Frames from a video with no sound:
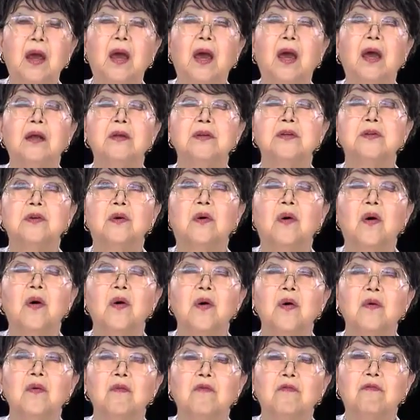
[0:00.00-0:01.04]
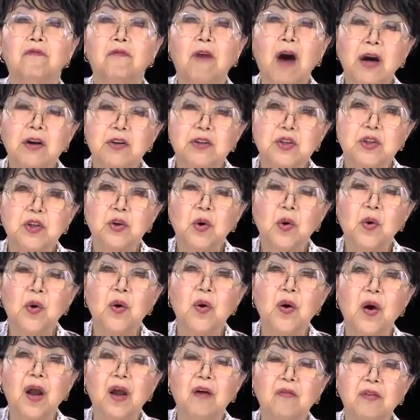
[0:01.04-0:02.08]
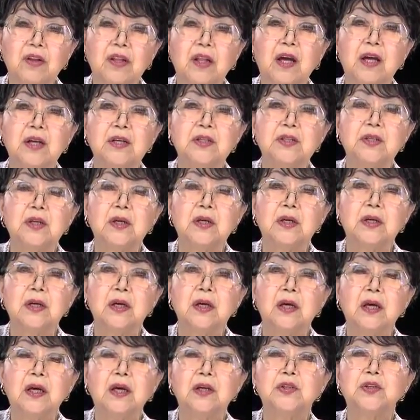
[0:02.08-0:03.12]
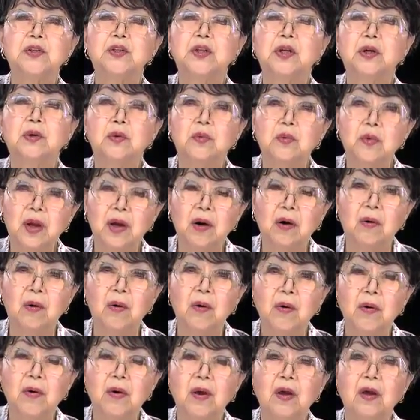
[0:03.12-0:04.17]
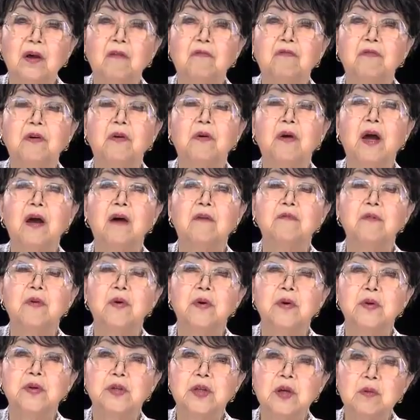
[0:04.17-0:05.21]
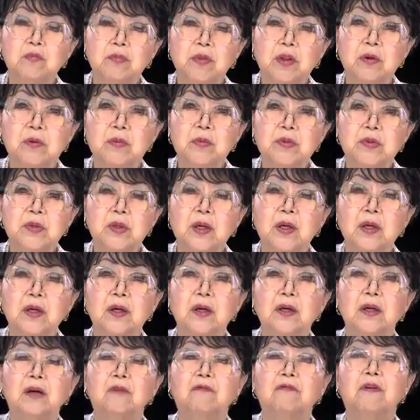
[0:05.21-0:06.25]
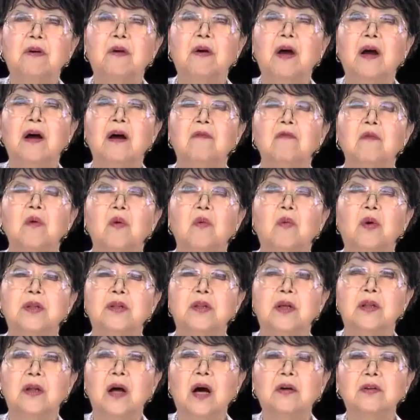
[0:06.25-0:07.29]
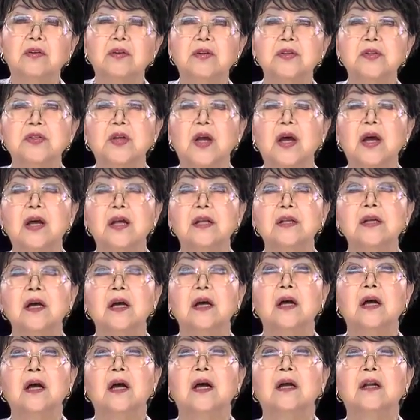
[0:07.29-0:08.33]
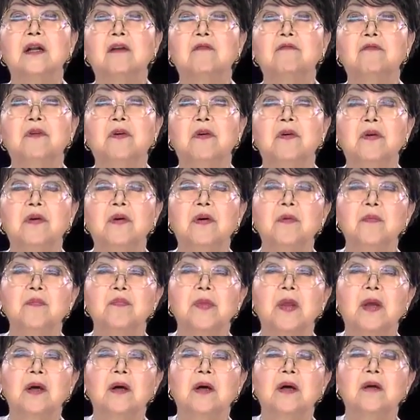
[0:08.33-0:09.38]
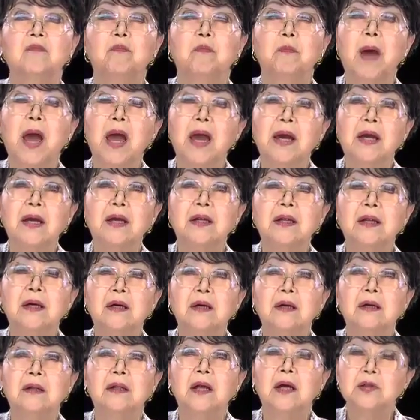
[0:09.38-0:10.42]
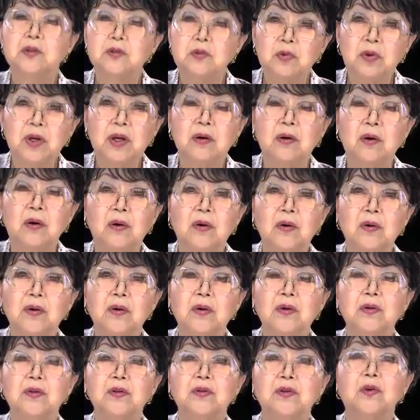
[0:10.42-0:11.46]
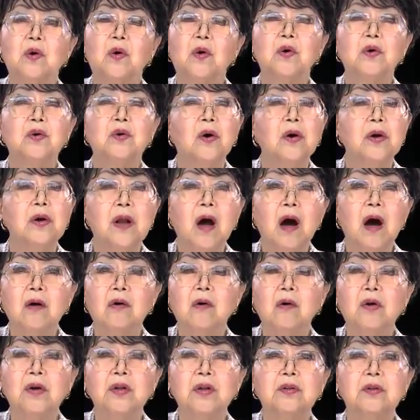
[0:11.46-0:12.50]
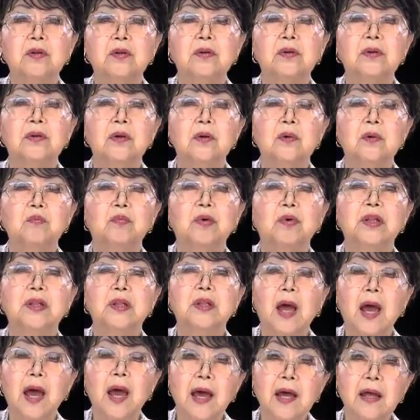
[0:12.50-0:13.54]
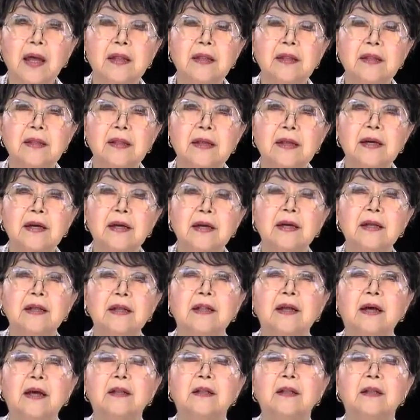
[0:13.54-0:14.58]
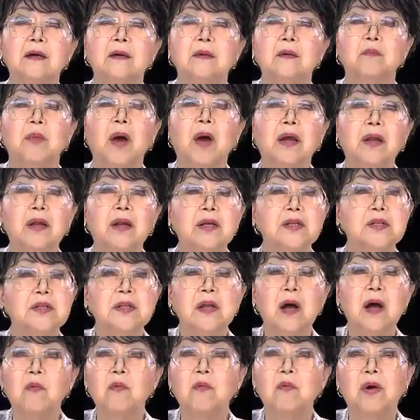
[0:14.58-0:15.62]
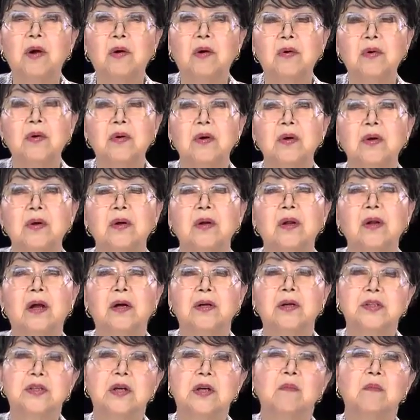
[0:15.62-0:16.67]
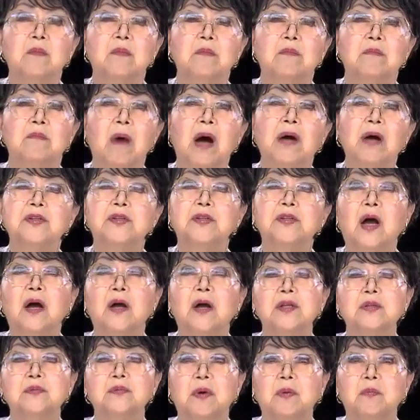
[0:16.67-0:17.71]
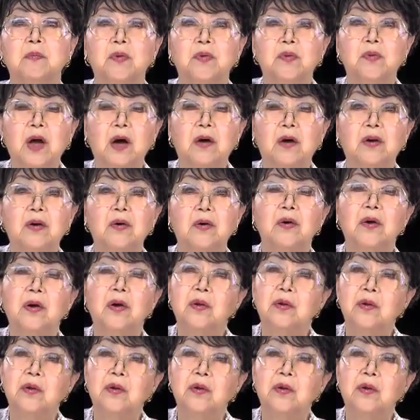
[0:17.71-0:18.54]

And so factual evidence is still real. If you have symptoms, if you have what the doctor says, and if you have pain, that's real. So you're not going to pretend that pain is not real, like some mind science people tell you.